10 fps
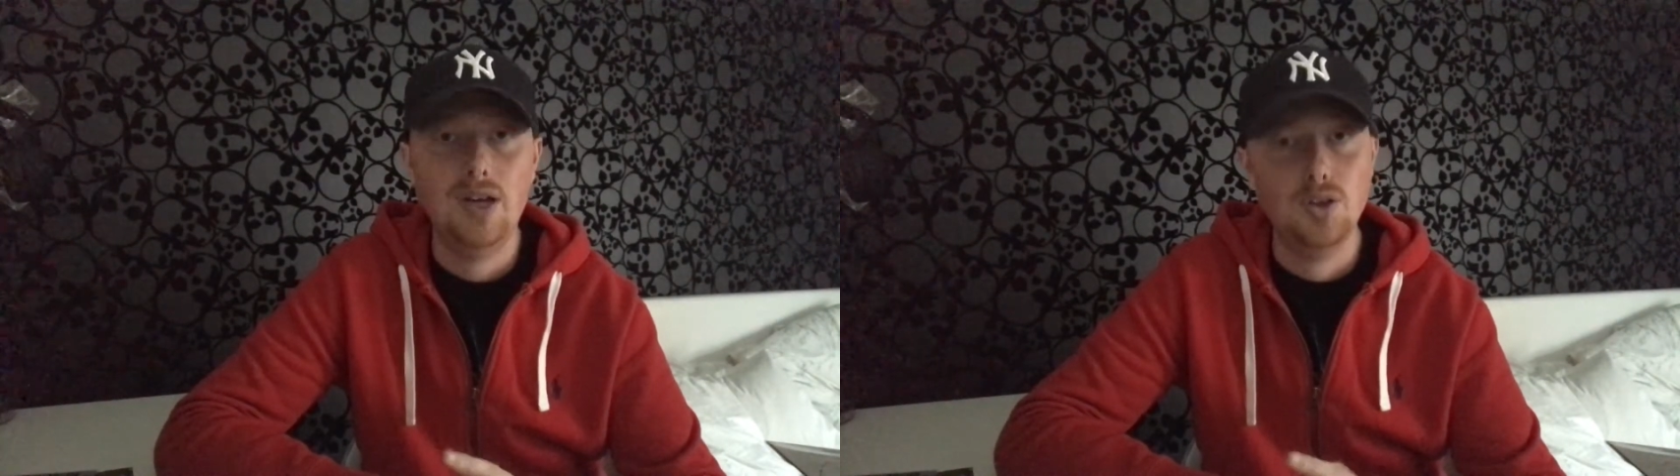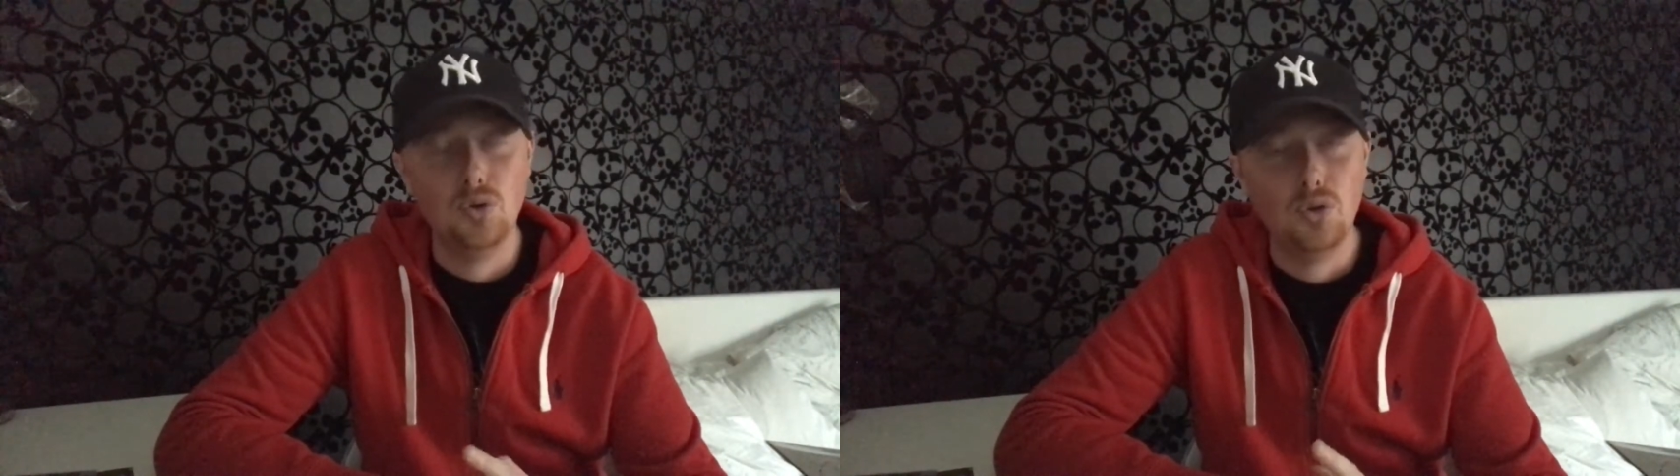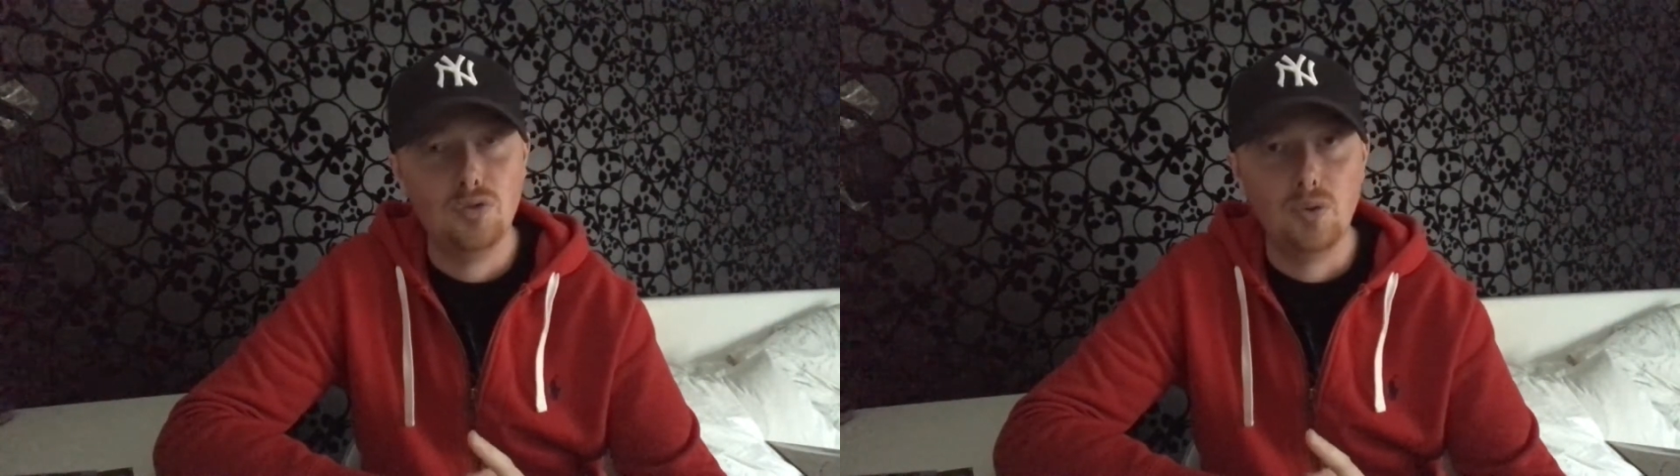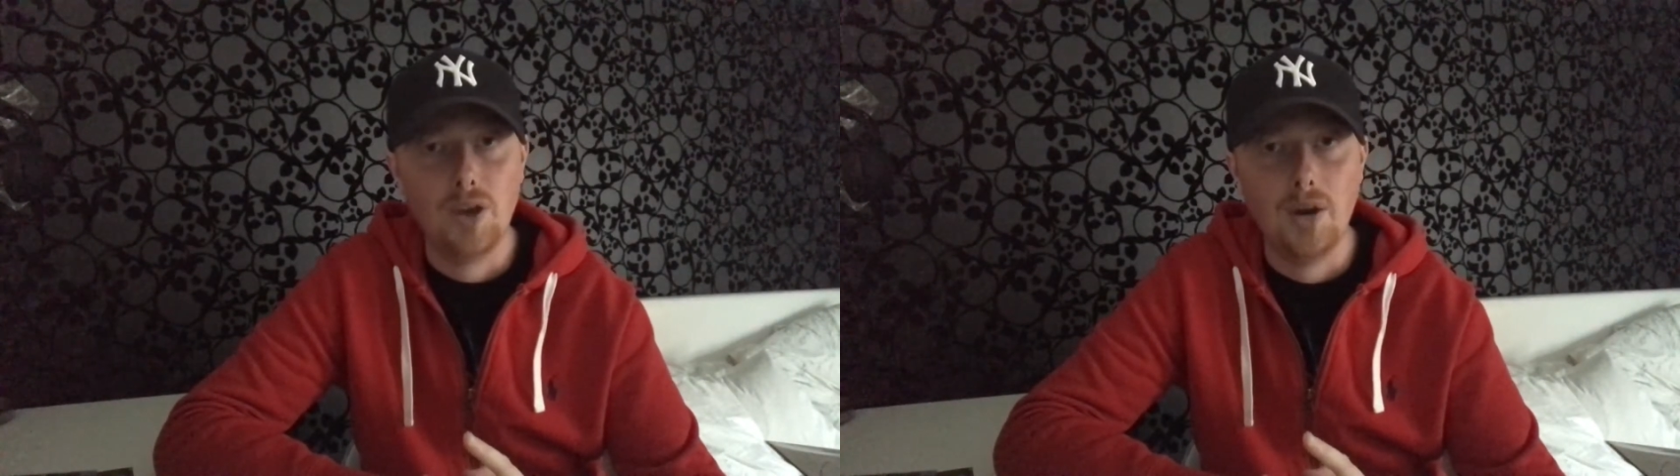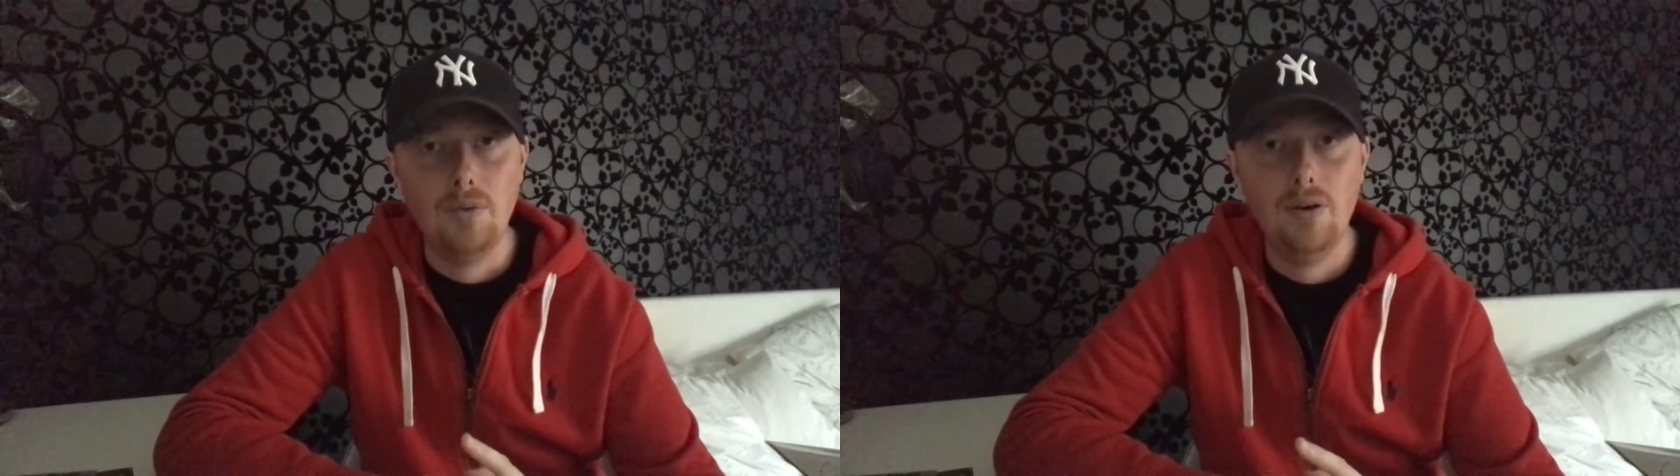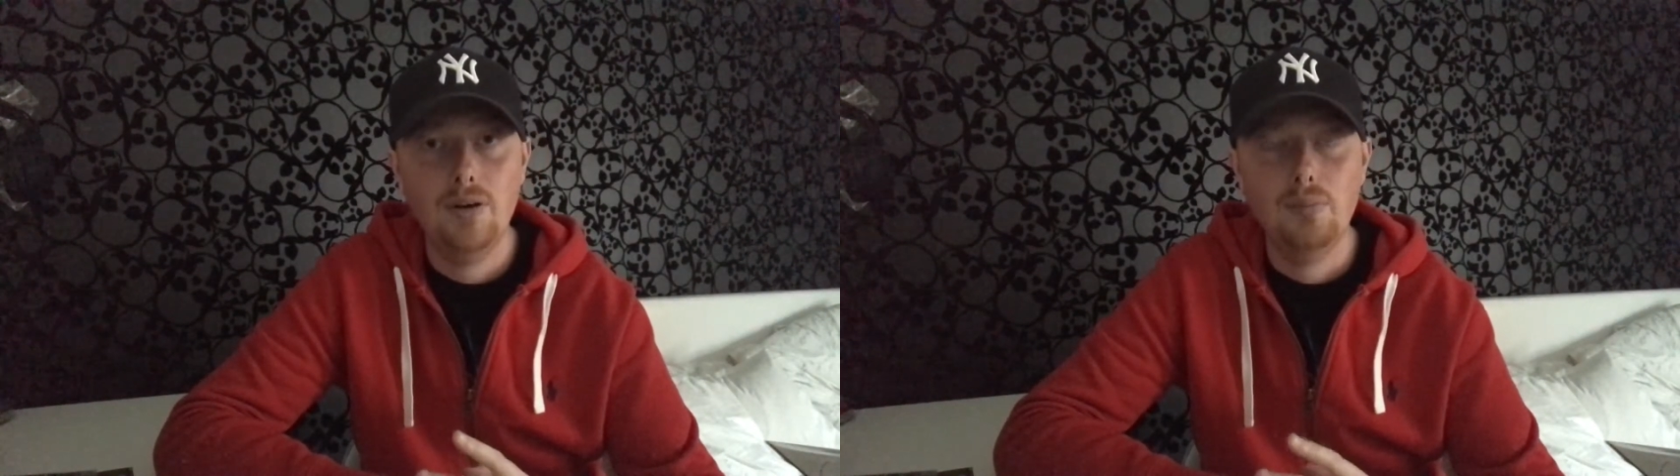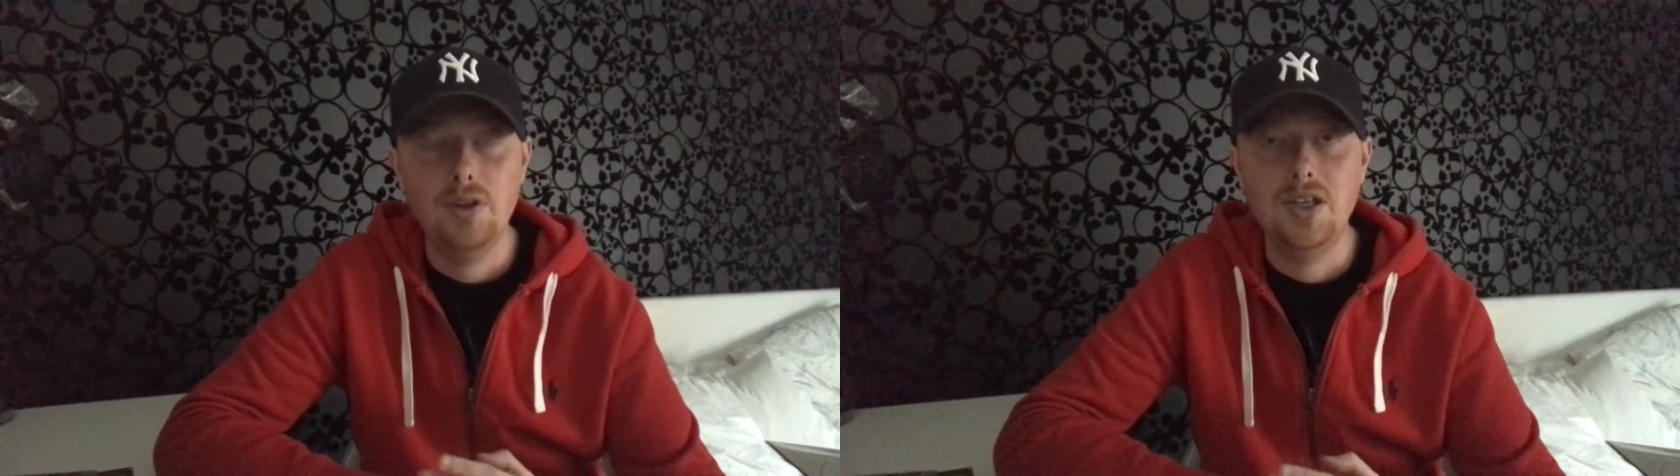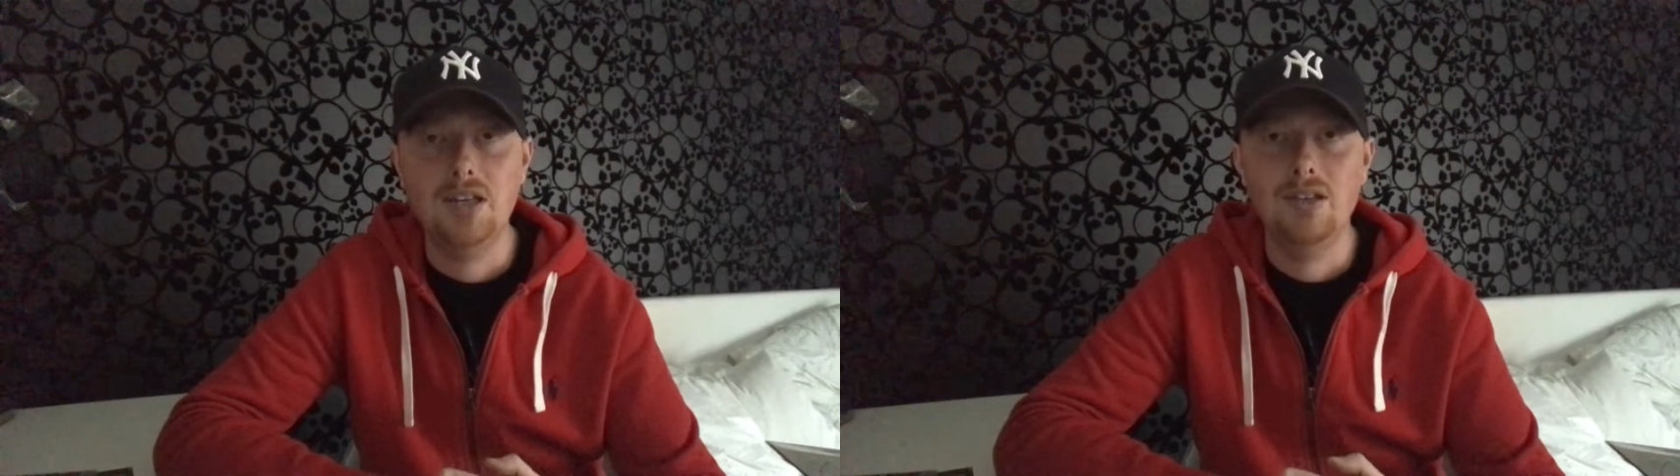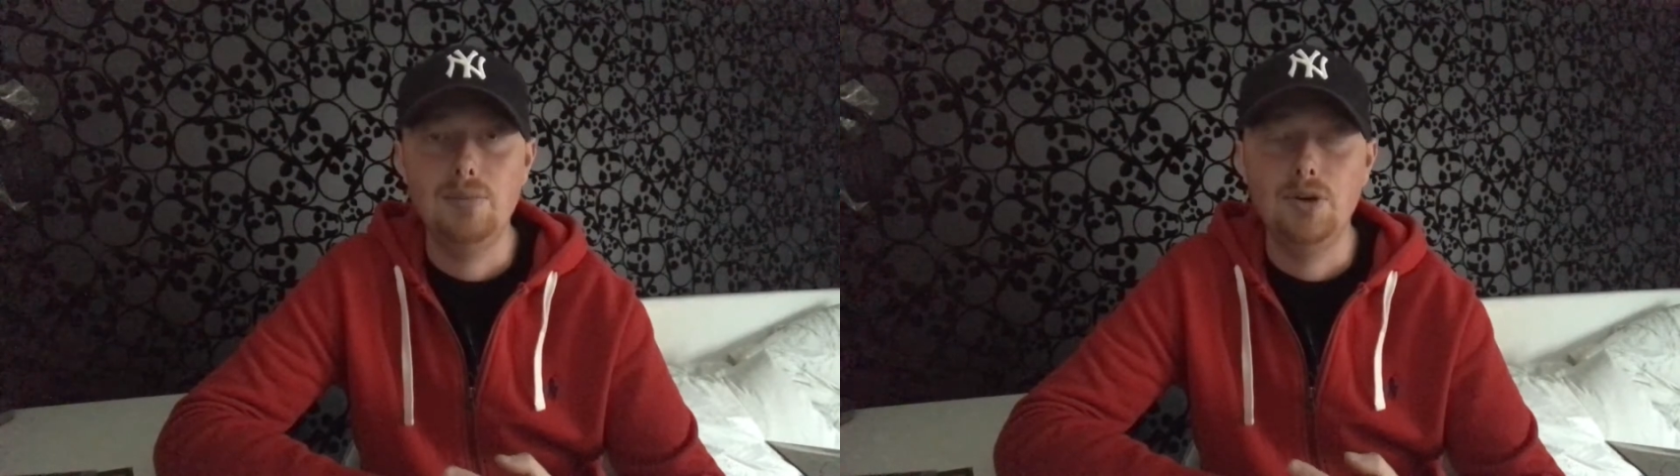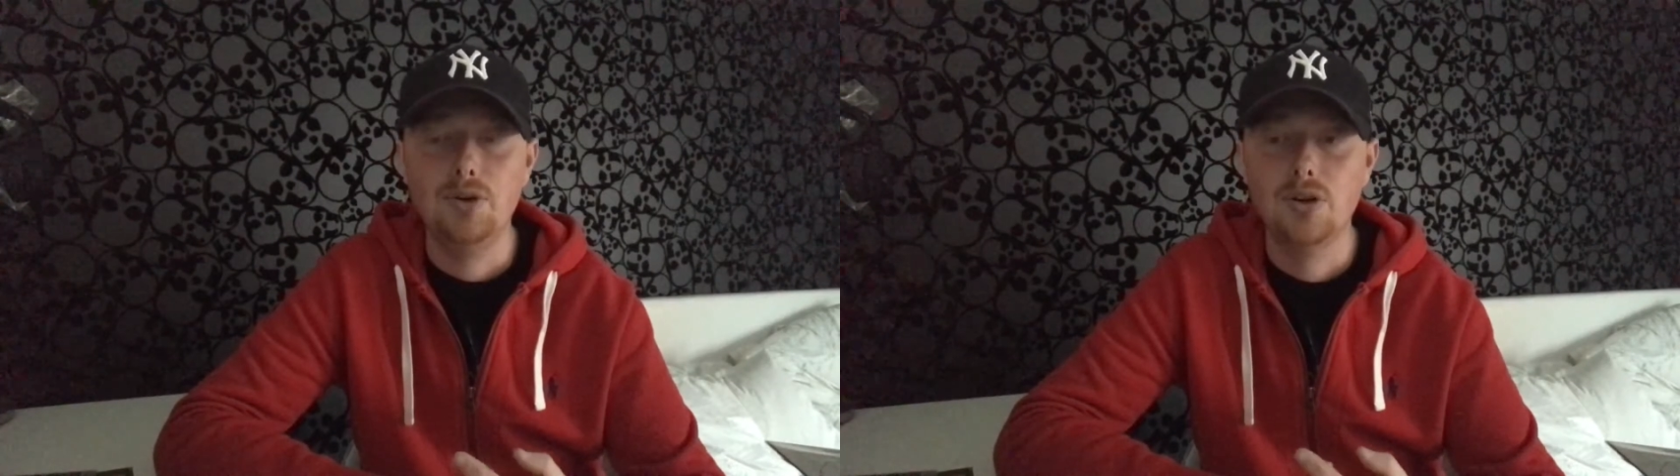I don't know if they'll count, but you can let
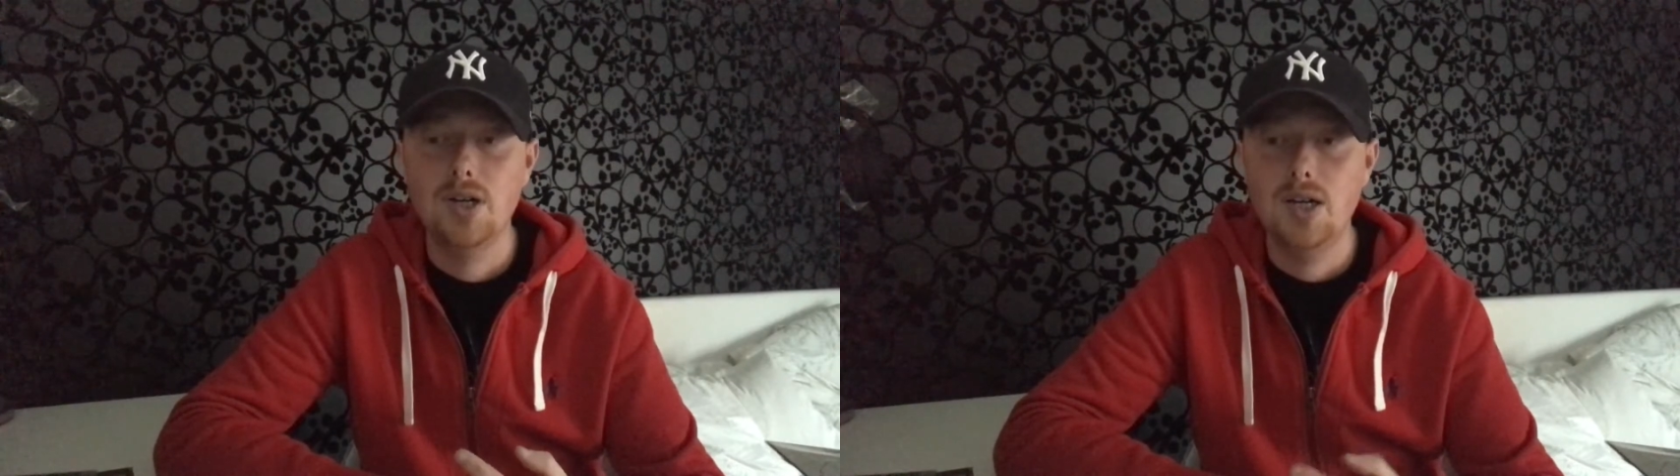me know.